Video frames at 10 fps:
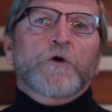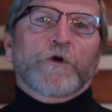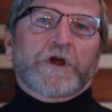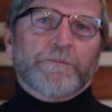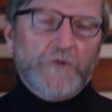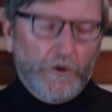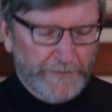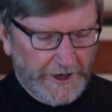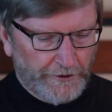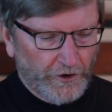we can
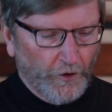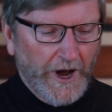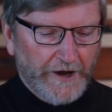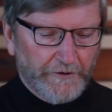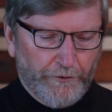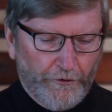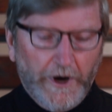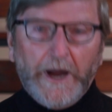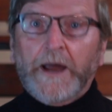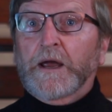better know how to
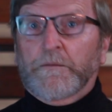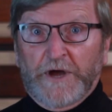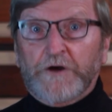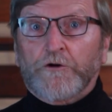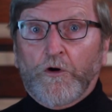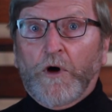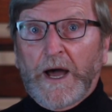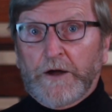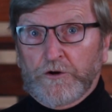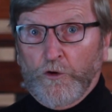pray and better know
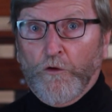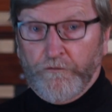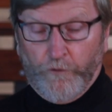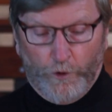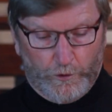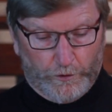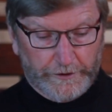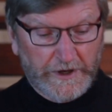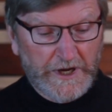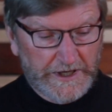how to go
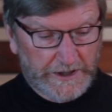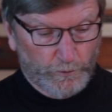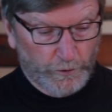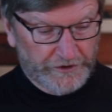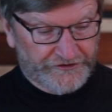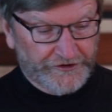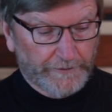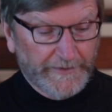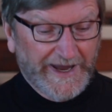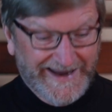forward in
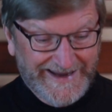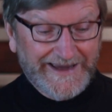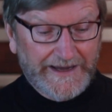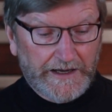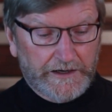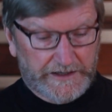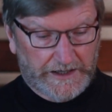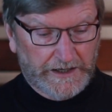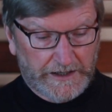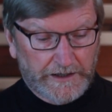wisdom and
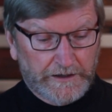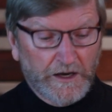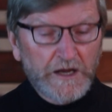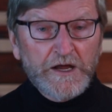in